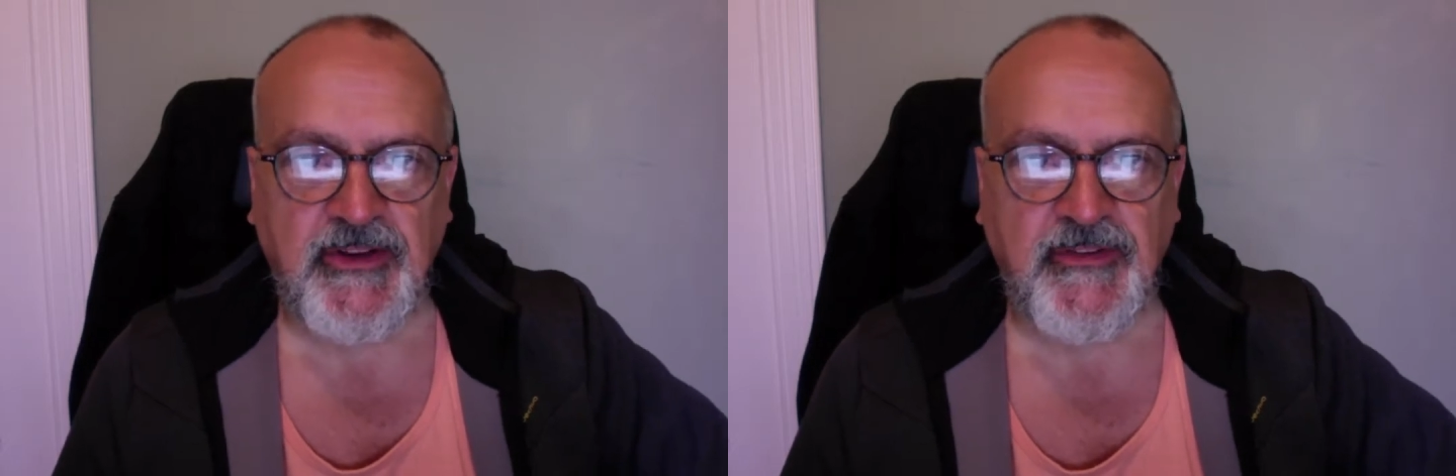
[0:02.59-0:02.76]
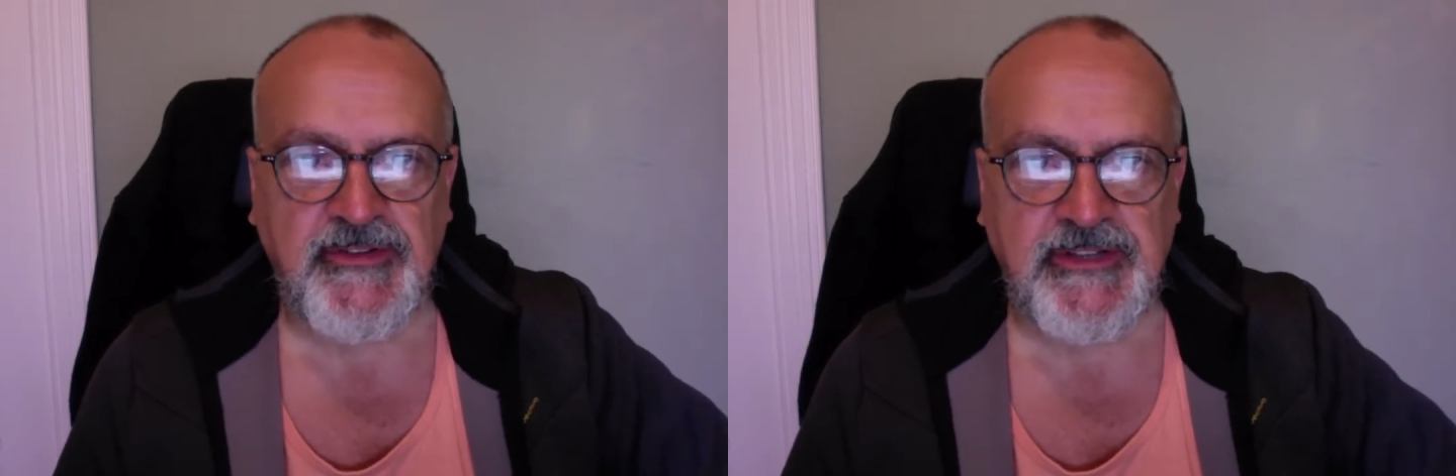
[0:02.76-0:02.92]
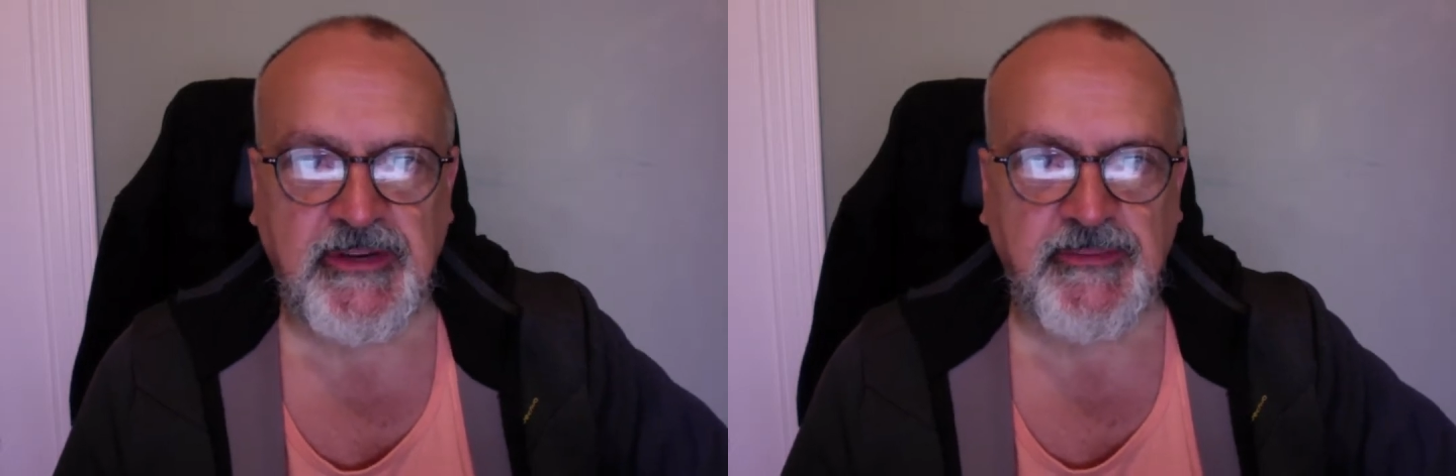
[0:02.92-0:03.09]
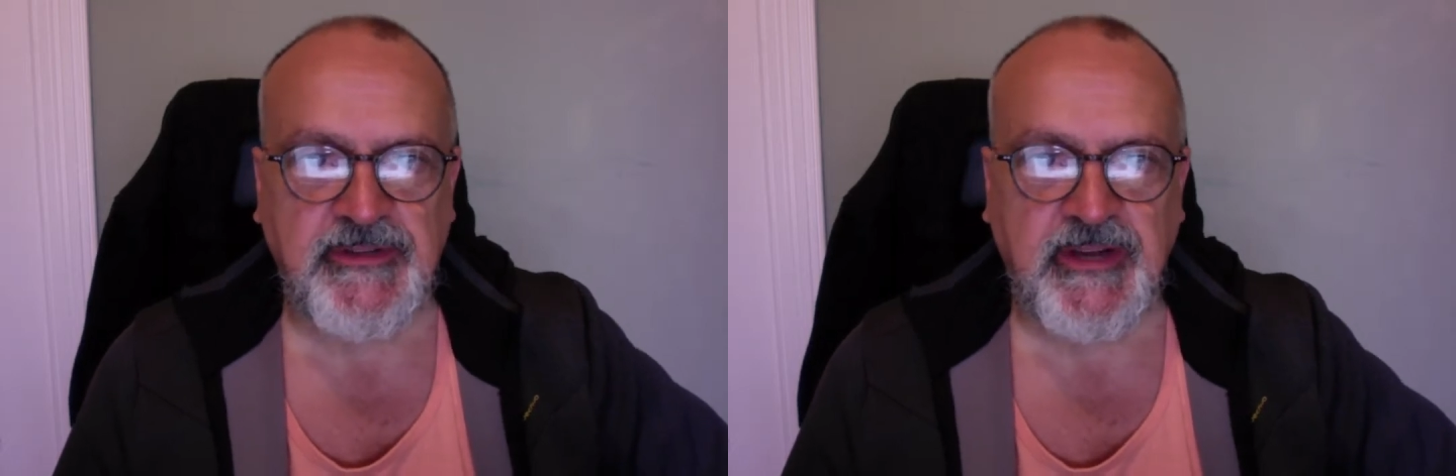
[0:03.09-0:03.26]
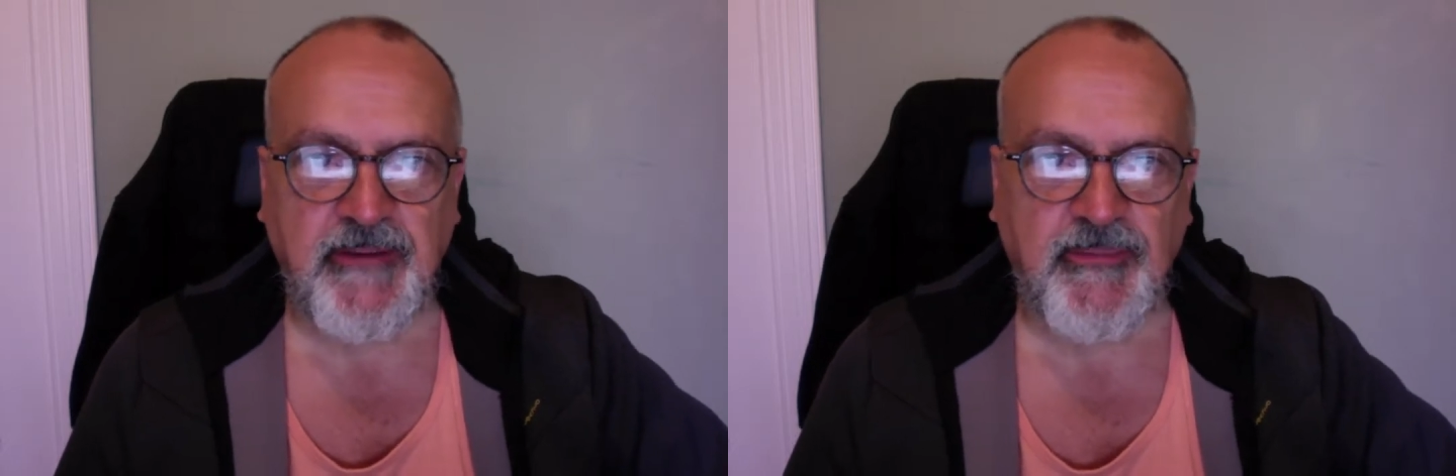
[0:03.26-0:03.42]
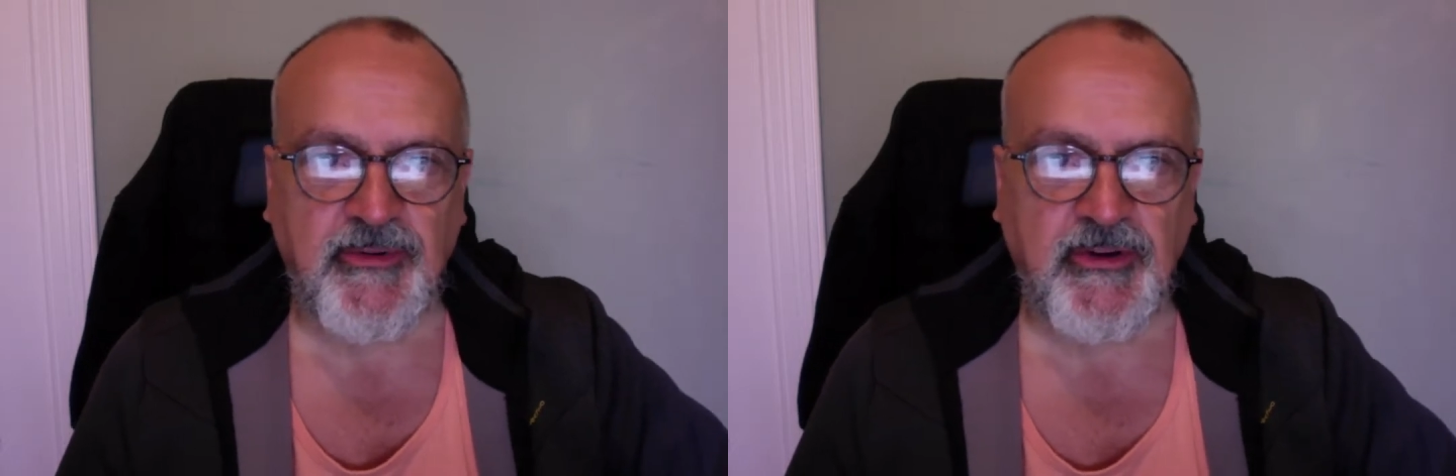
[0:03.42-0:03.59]
of
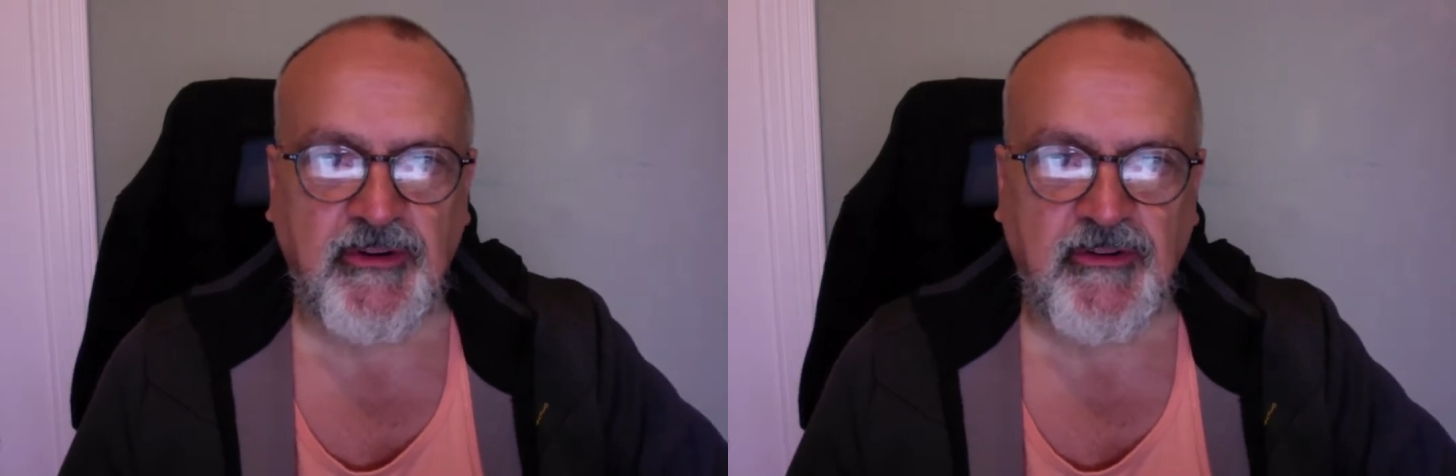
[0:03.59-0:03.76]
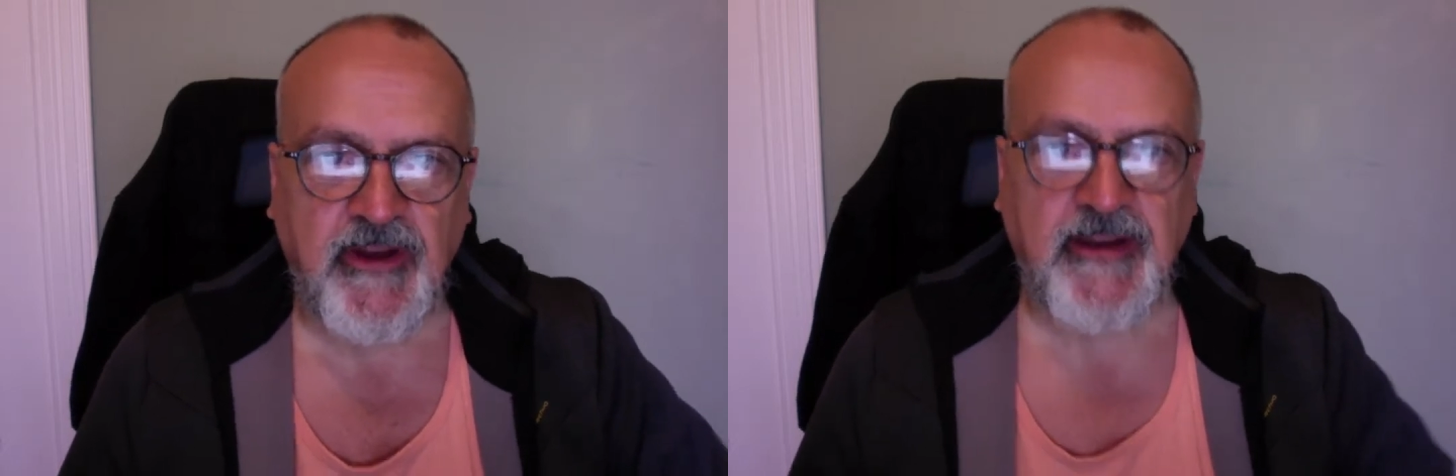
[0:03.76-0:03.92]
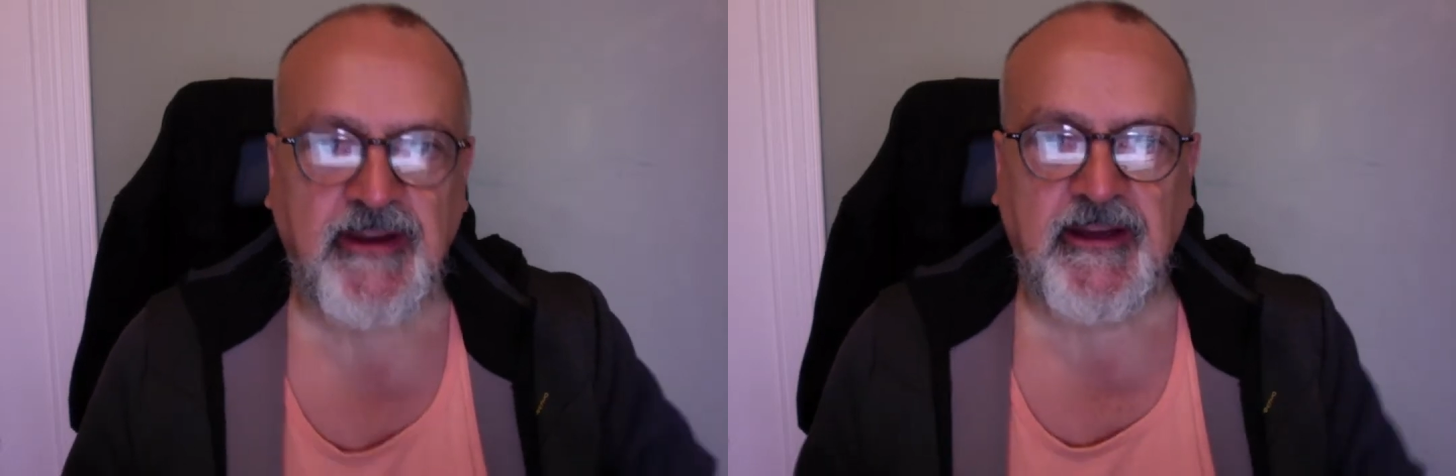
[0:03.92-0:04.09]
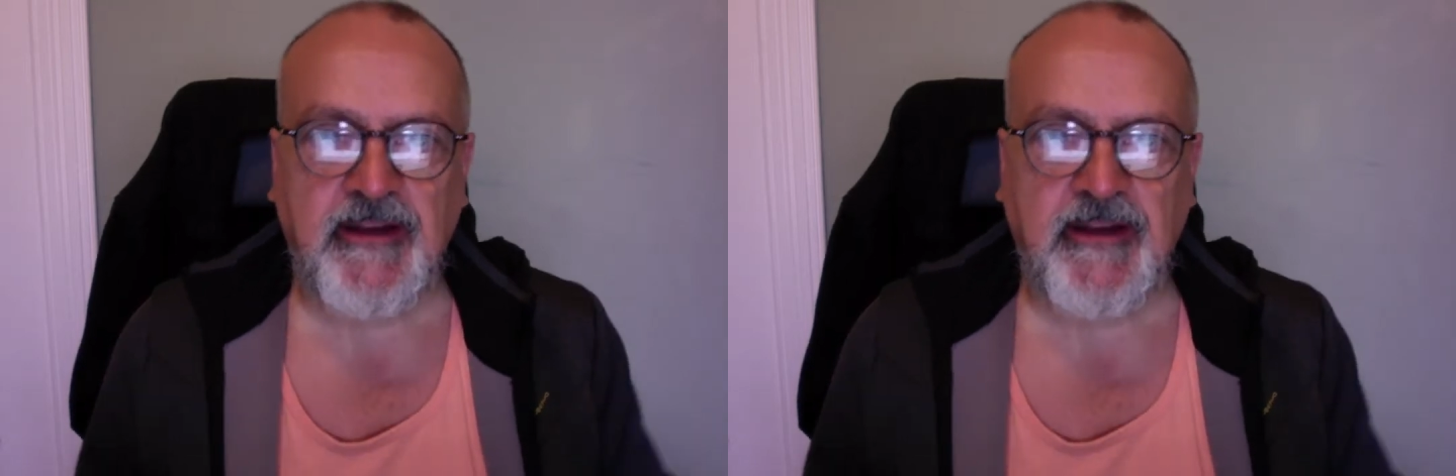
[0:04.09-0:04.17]
September already,